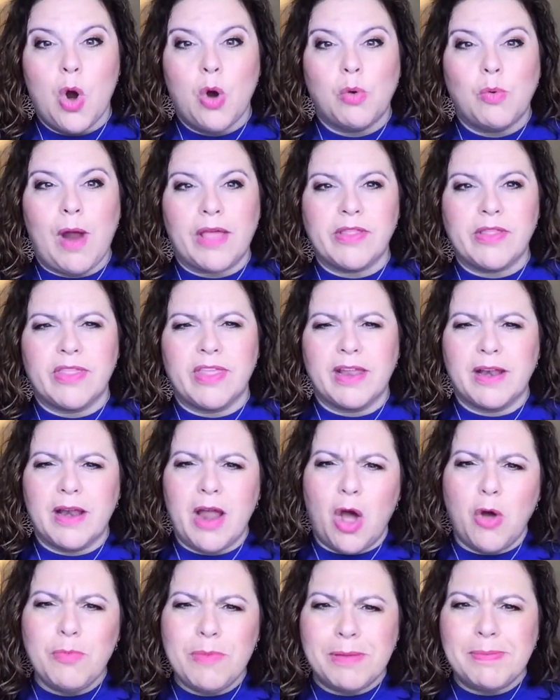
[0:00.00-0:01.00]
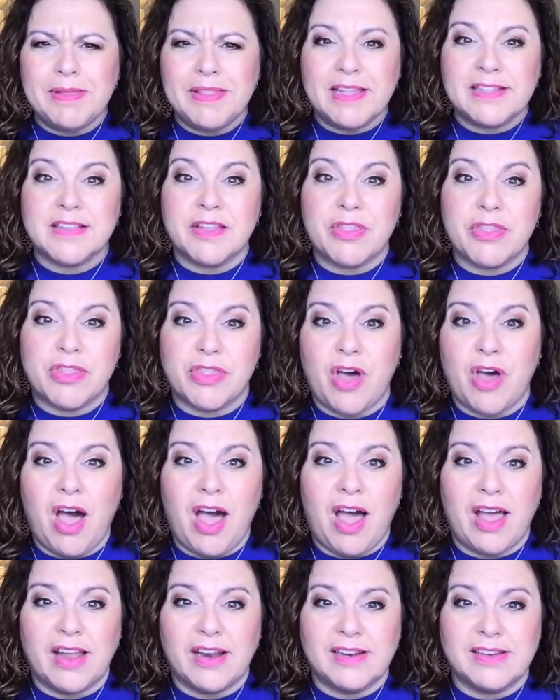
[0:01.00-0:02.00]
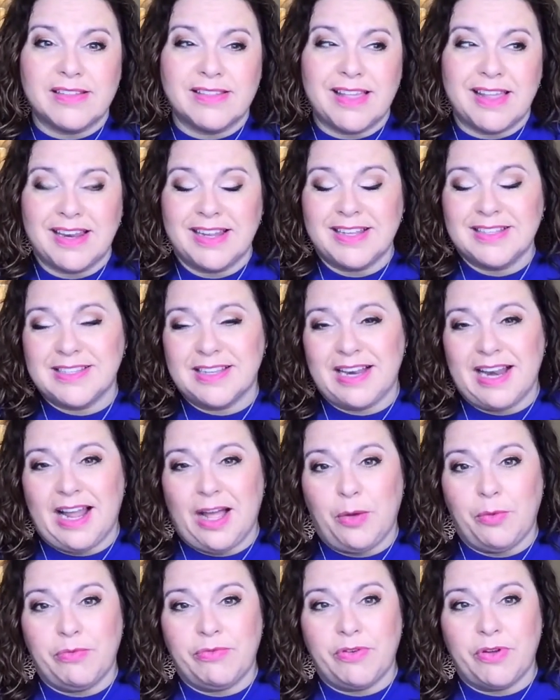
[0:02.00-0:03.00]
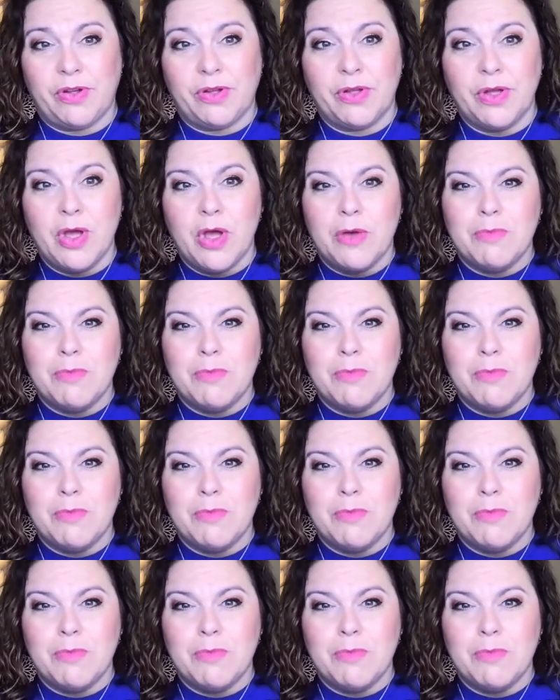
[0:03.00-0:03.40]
rather than, oh, maybe that's a thought that isn't helpful.